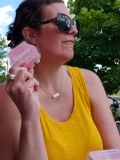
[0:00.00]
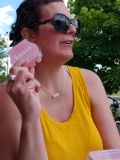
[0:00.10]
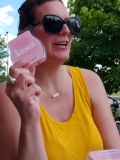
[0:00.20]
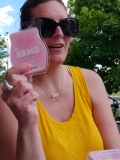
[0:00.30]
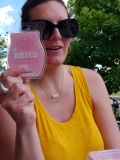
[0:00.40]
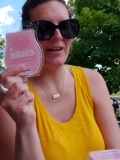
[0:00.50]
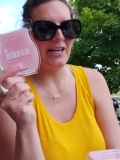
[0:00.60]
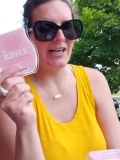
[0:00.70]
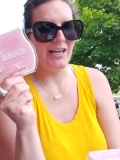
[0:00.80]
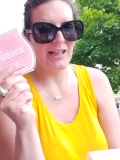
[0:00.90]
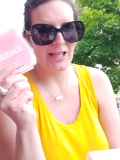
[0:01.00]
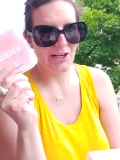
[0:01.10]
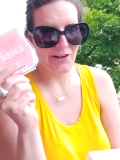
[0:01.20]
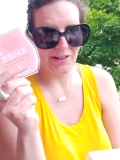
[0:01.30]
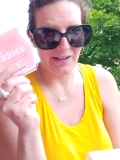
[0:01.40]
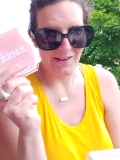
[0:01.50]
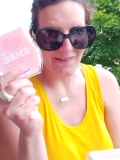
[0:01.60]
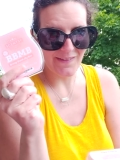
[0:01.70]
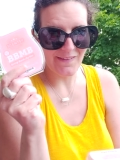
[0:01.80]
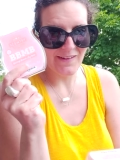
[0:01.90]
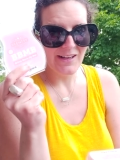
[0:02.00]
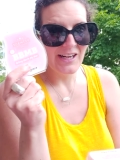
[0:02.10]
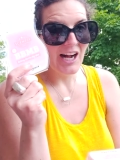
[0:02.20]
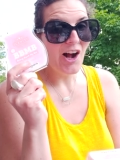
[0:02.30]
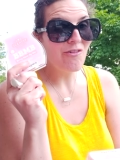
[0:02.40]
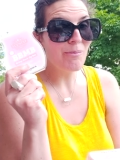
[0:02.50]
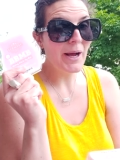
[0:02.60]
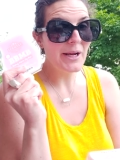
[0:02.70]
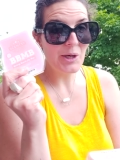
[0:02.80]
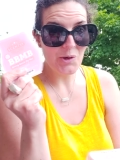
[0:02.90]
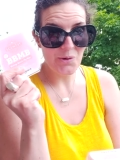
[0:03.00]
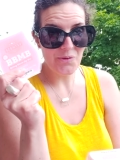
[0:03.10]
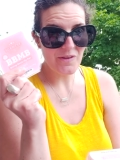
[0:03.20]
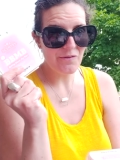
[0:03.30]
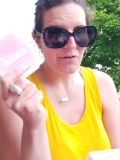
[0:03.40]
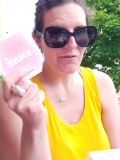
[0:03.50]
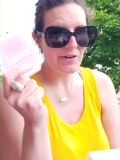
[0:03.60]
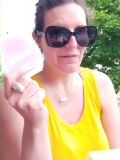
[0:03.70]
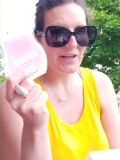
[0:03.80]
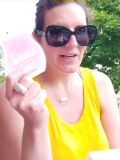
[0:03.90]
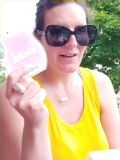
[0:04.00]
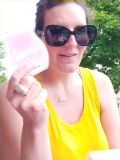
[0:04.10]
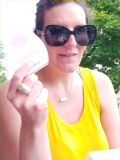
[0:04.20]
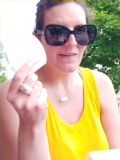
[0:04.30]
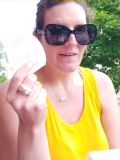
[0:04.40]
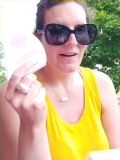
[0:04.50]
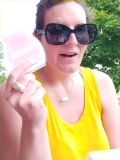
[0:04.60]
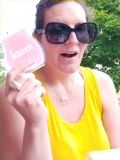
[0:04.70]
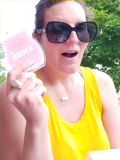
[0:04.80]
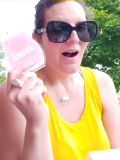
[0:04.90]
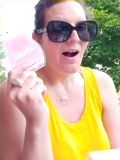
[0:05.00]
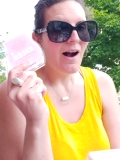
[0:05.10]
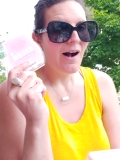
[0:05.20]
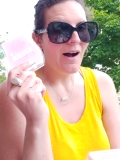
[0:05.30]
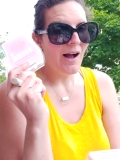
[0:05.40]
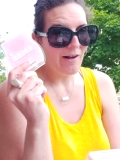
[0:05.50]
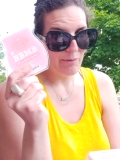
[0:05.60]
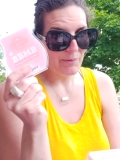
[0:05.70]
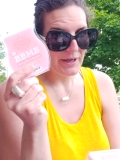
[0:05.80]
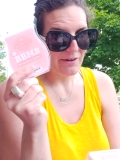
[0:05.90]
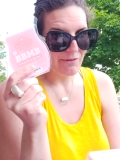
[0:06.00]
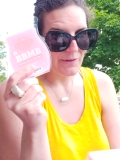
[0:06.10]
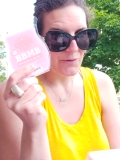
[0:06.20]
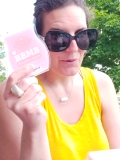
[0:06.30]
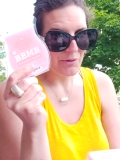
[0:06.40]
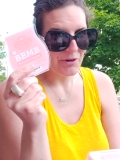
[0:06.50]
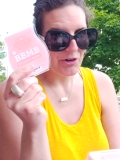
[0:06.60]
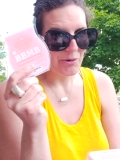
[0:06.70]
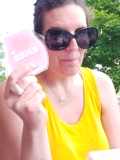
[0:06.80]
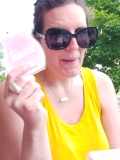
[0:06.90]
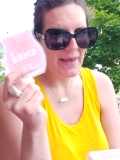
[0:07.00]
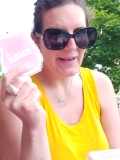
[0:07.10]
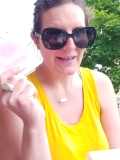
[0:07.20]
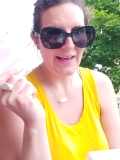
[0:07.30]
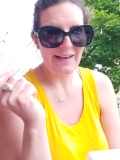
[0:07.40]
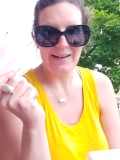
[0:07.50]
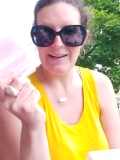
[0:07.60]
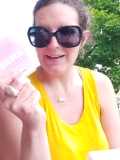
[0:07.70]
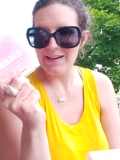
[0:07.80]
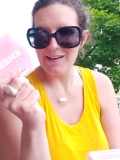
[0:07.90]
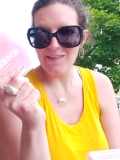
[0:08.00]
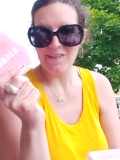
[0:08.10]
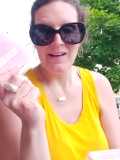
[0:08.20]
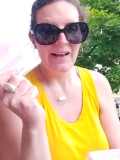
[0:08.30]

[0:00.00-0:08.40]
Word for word: very long list of my own Snifferiffic fans have been waiting for this one to return. Pink Haze.